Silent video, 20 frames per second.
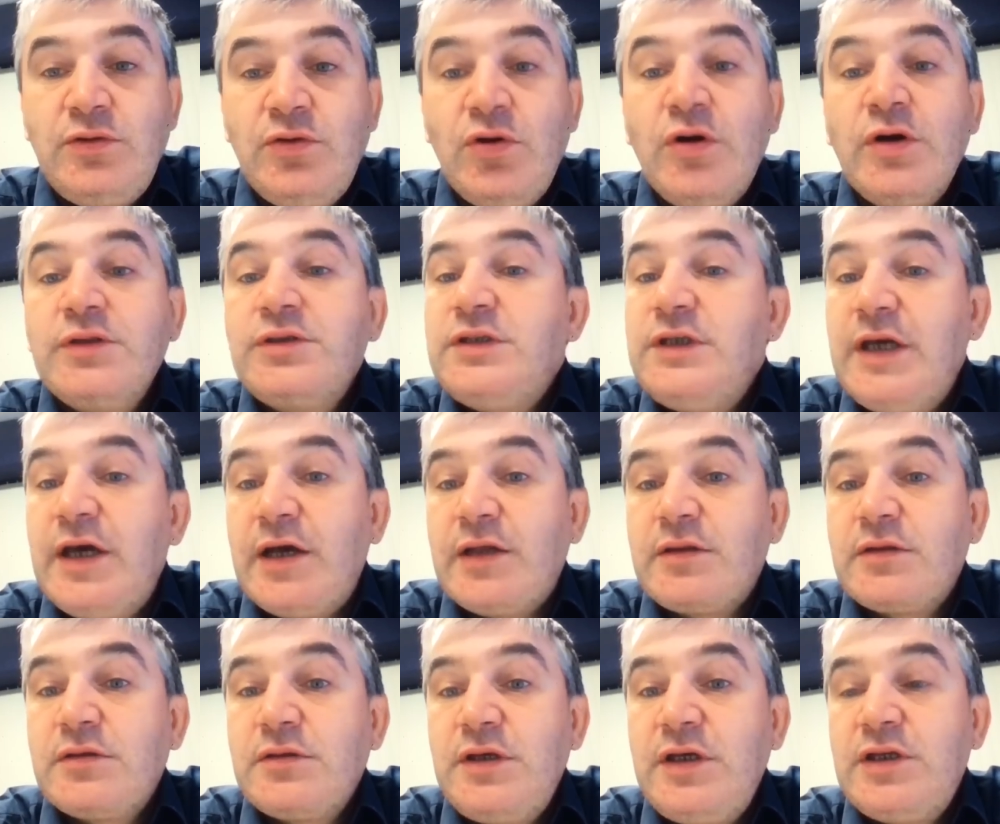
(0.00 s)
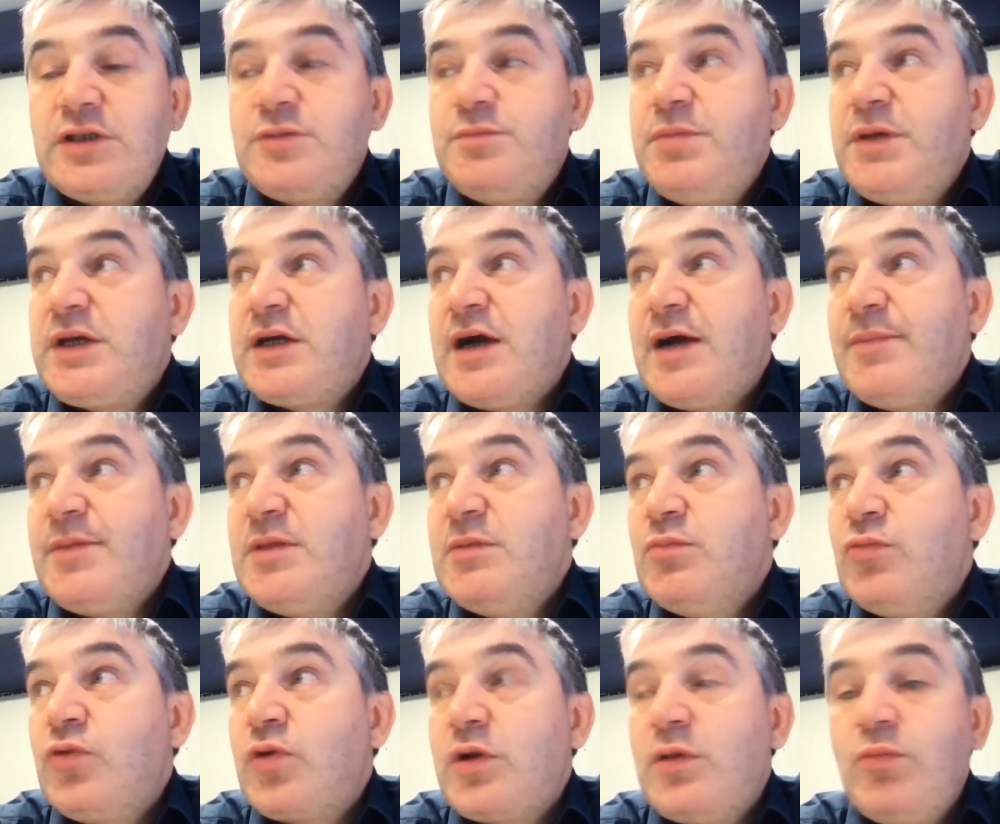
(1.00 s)
Not yet. It's becoming
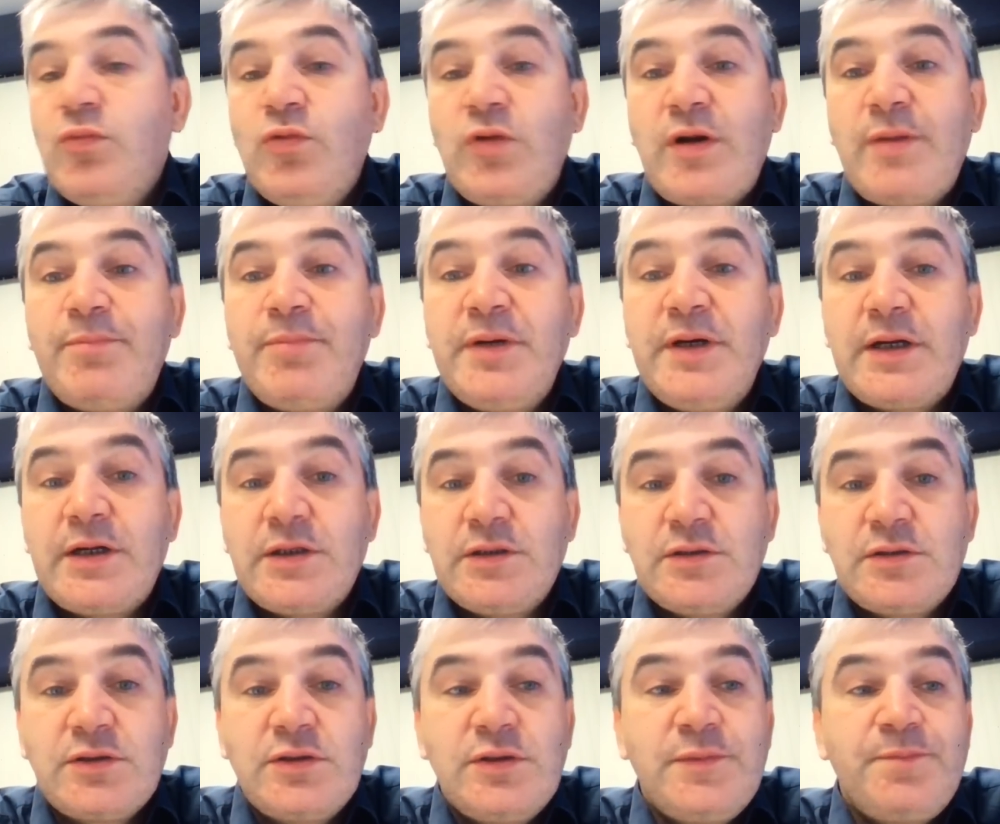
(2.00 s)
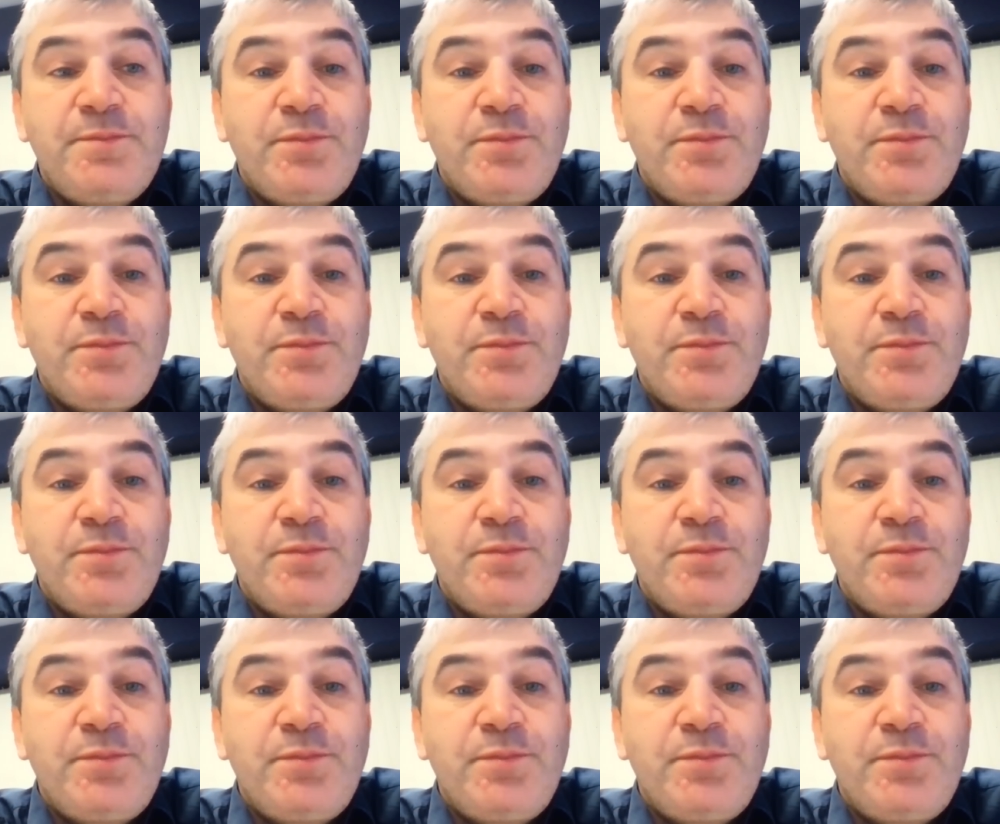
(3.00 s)
more and more apparent